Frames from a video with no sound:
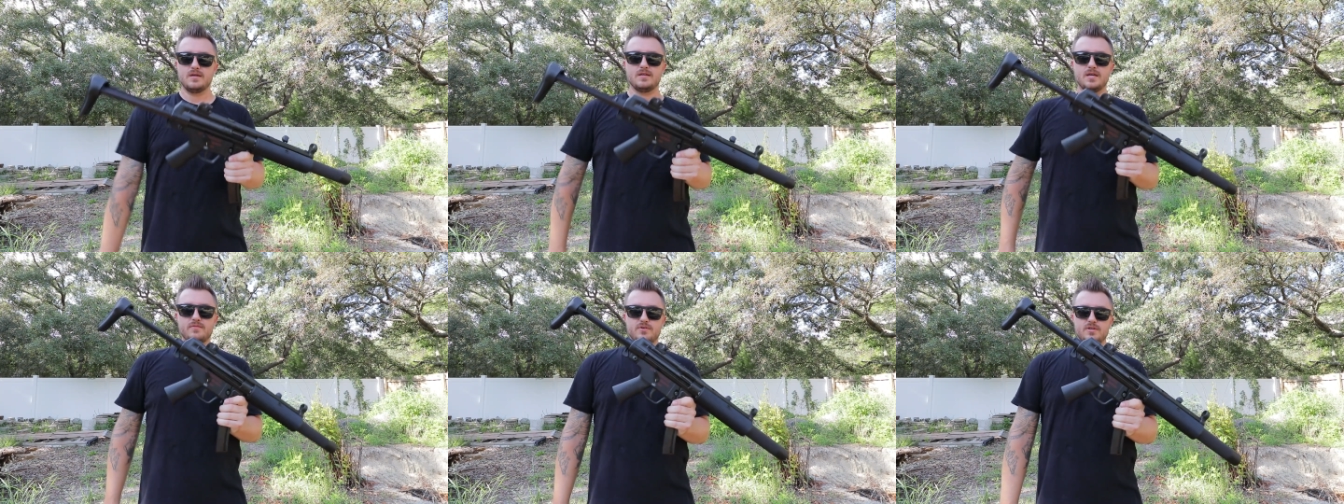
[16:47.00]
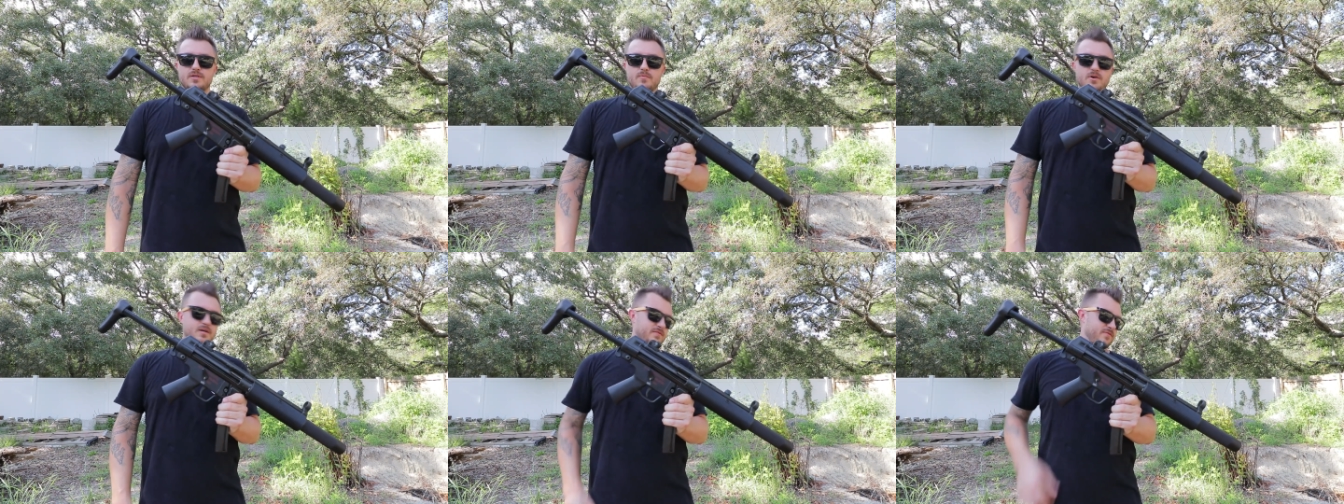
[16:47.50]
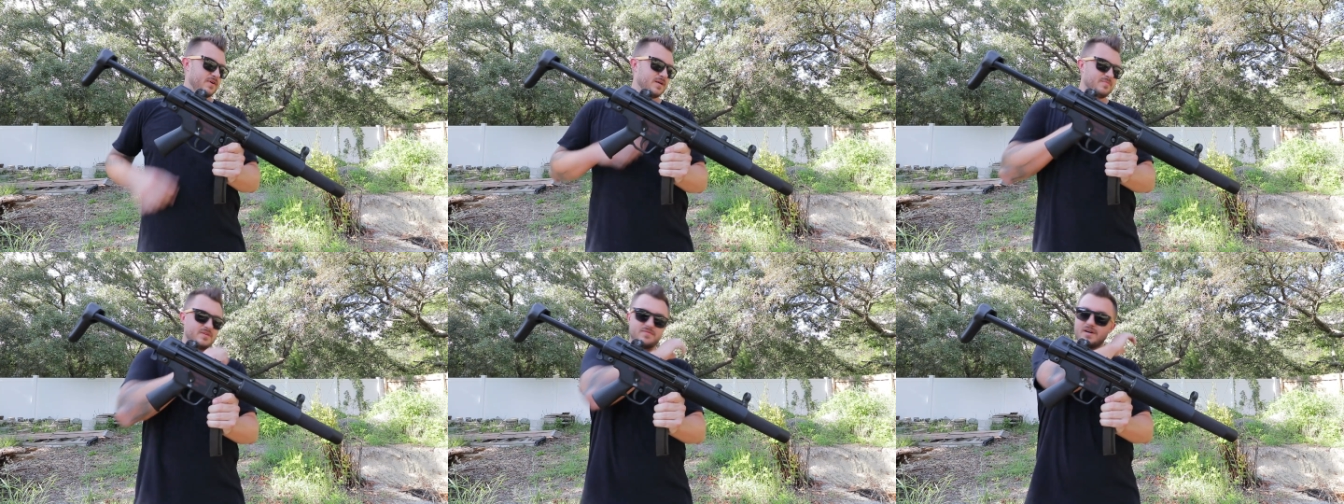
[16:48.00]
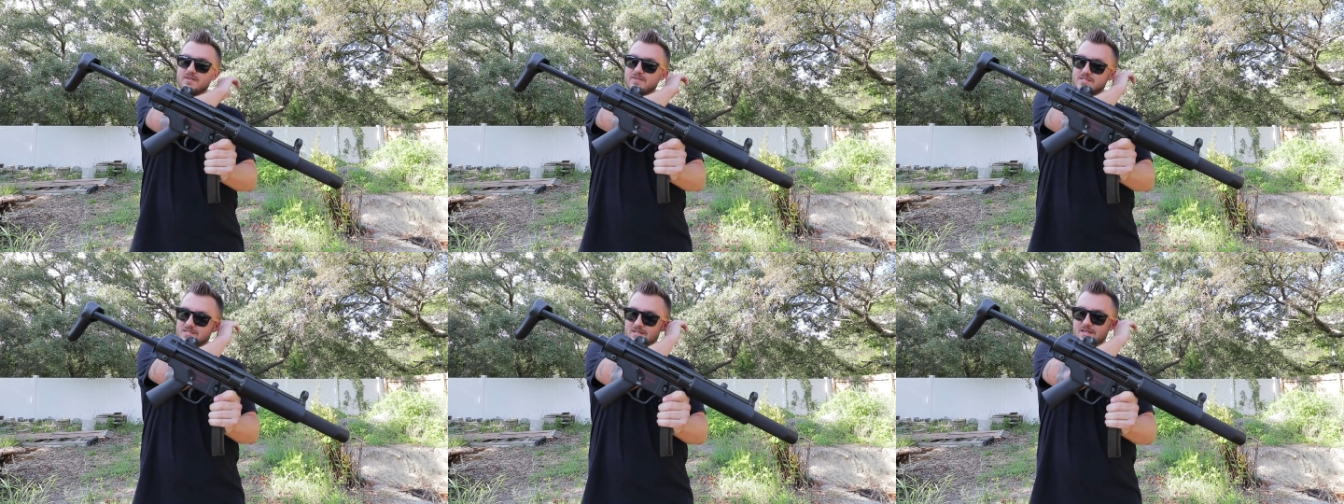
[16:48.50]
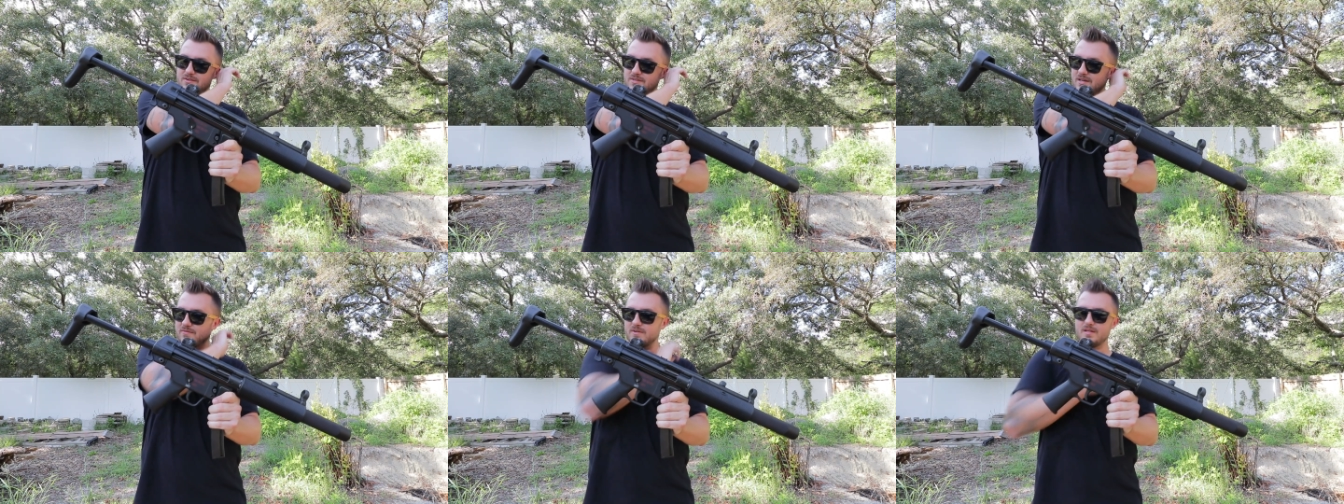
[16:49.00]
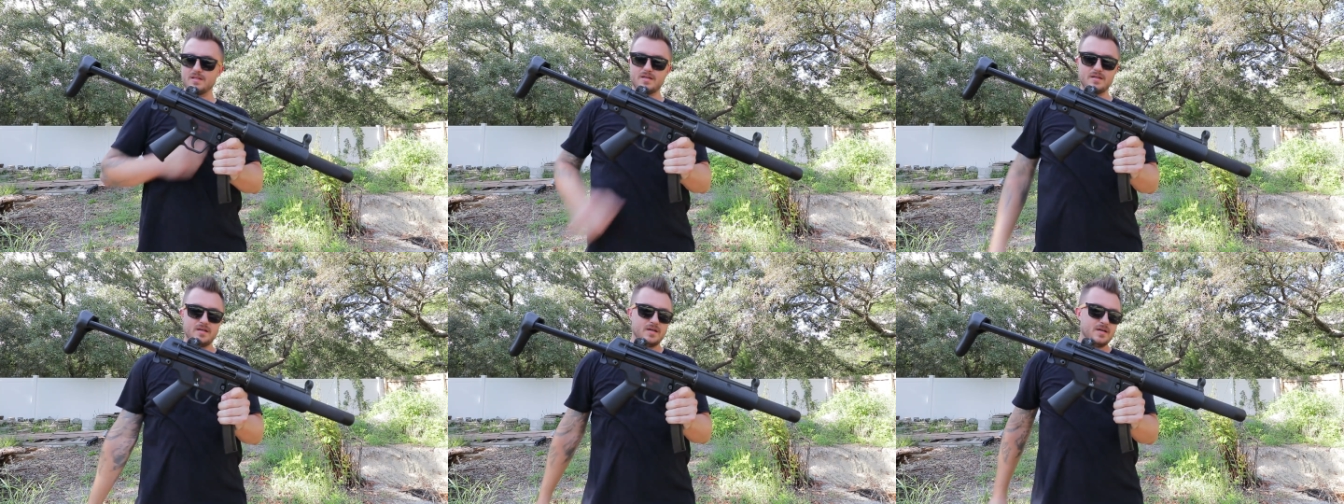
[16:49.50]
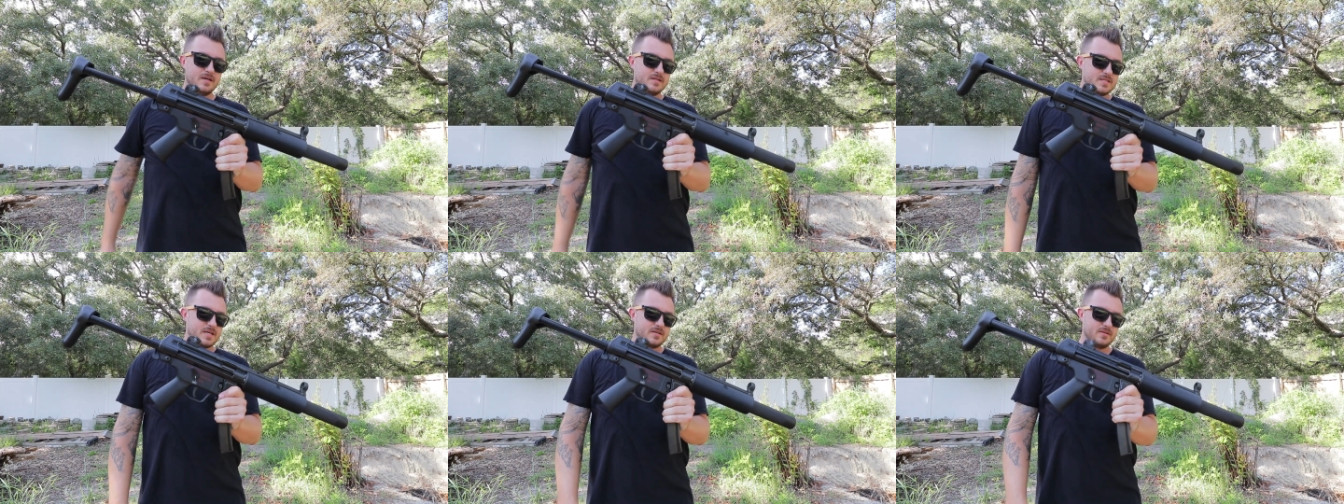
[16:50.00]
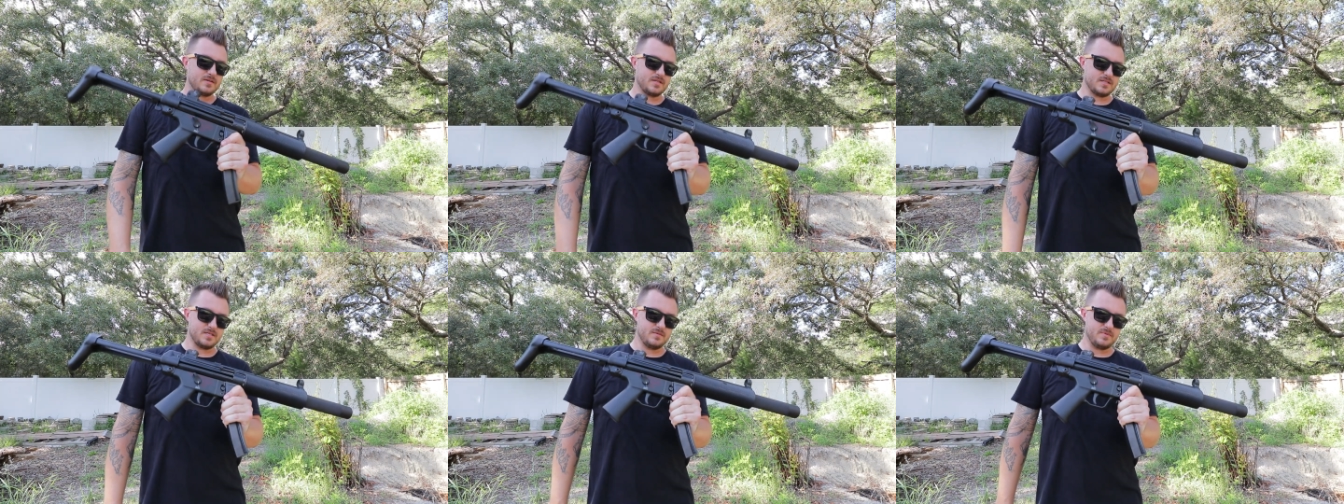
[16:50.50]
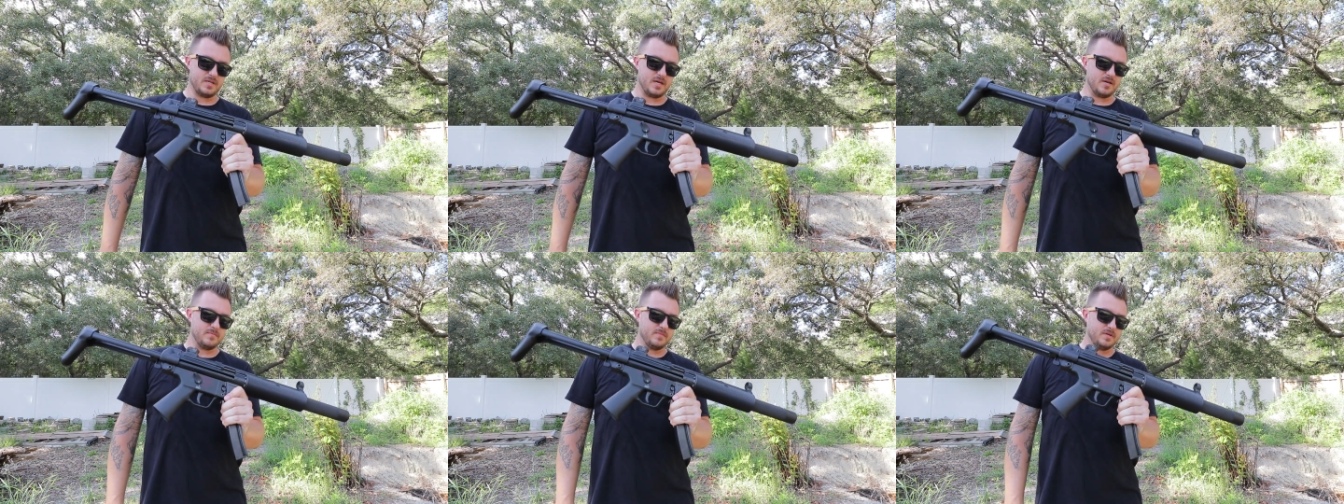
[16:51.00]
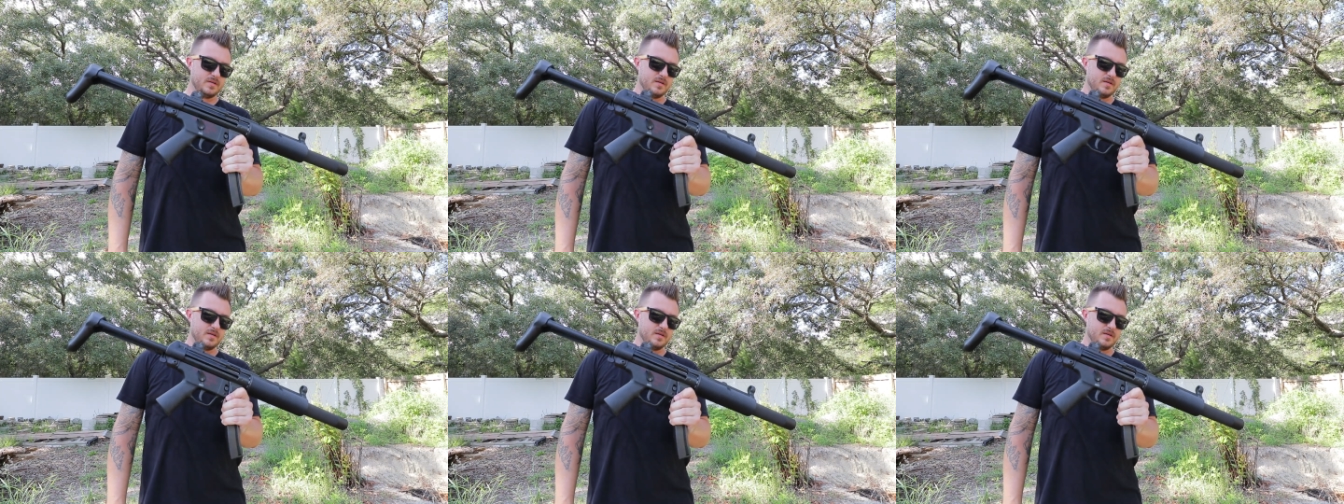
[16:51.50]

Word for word: yeah, if you're in the market for an MP5 SD, I would definitely take a look at TPM.